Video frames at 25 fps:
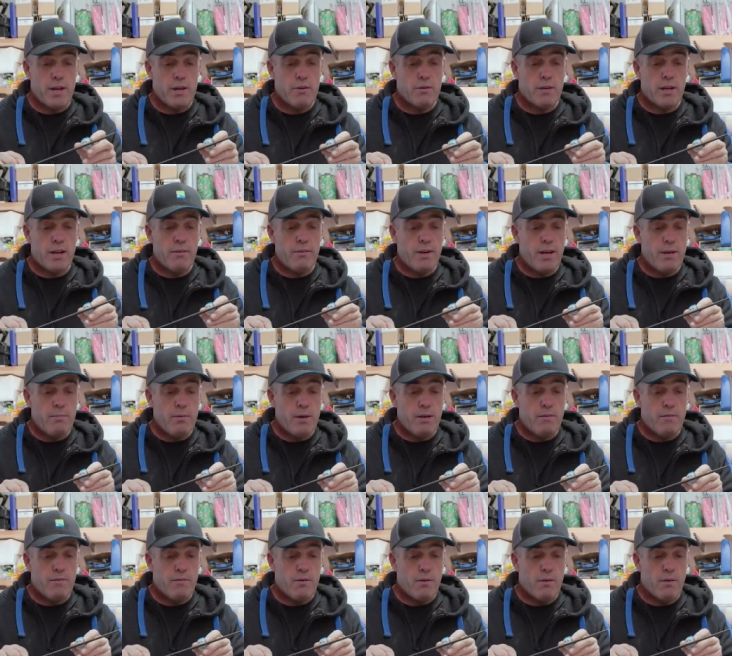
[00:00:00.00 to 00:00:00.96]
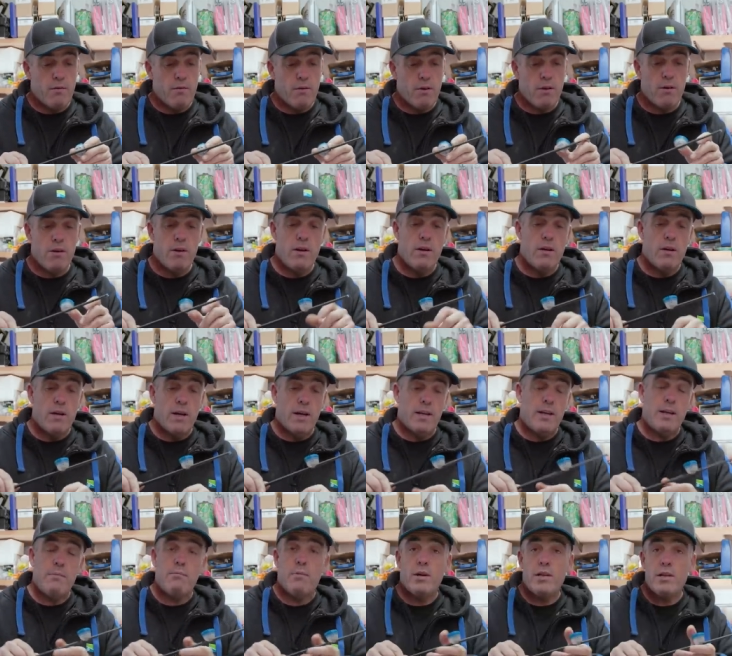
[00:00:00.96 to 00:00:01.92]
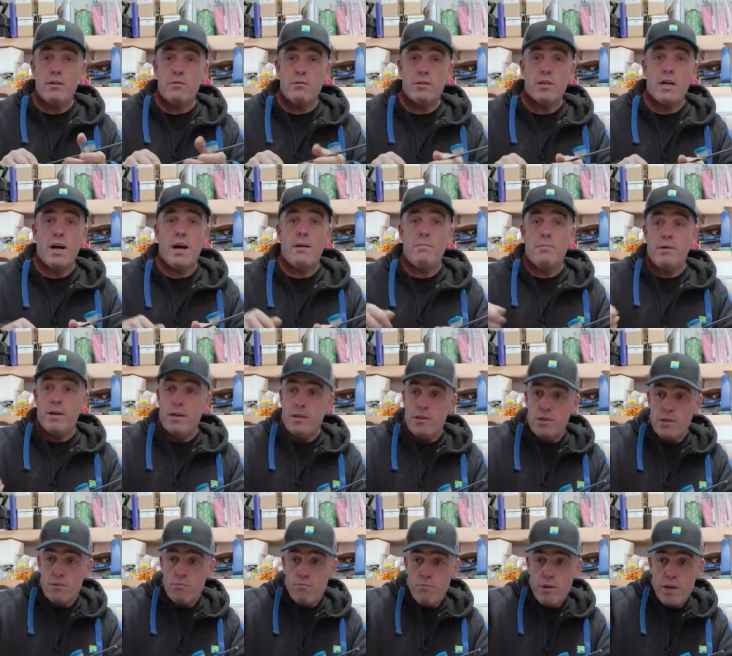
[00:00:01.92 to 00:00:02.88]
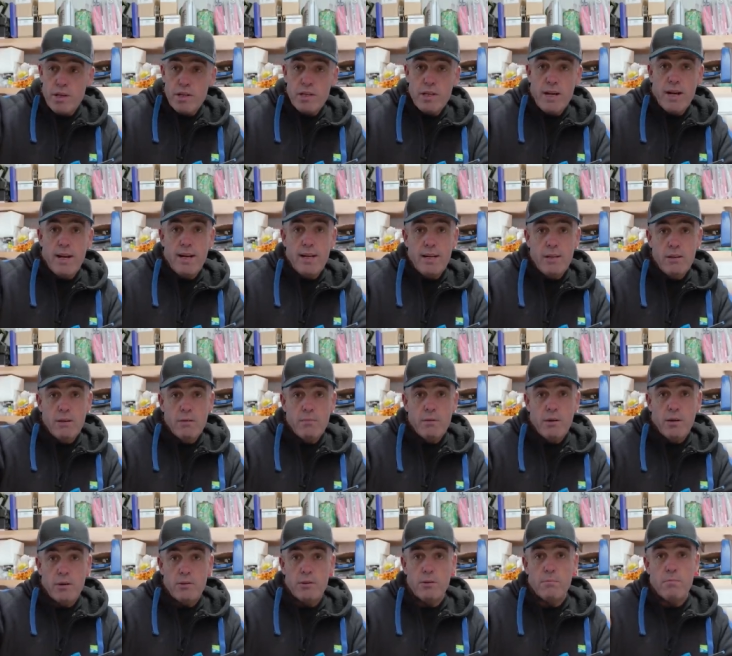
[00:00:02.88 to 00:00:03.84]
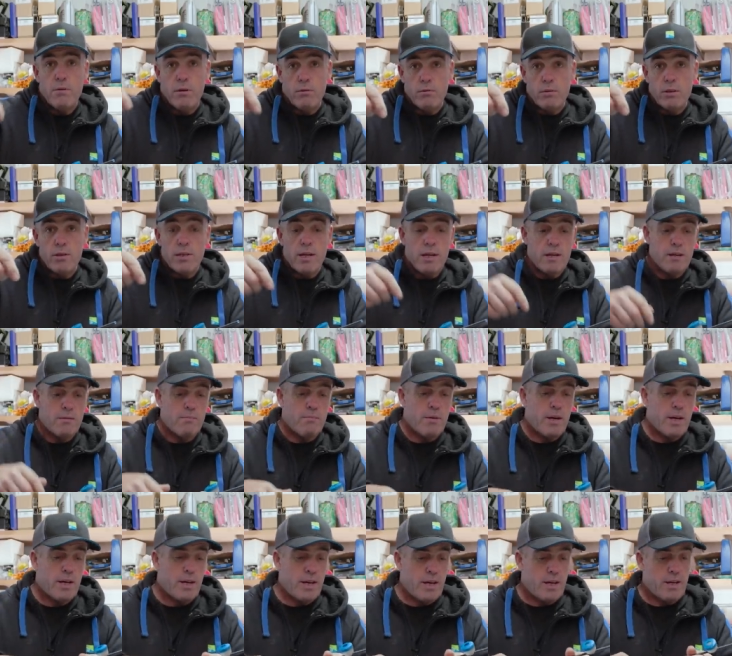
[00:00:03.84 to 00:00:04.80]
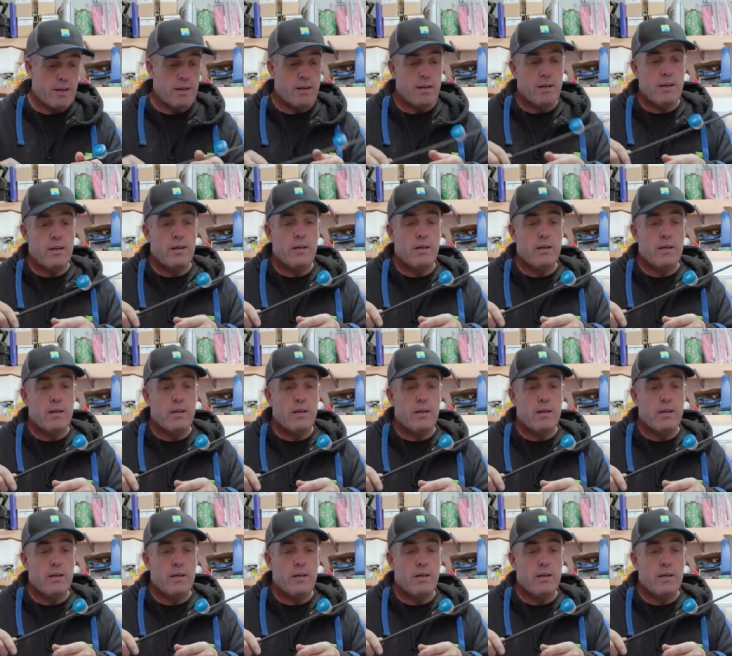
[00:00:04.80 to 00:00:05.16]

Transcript: You can have it a bit further, and then when you tap in, just reach out a little bit on your pole to tap your bait in.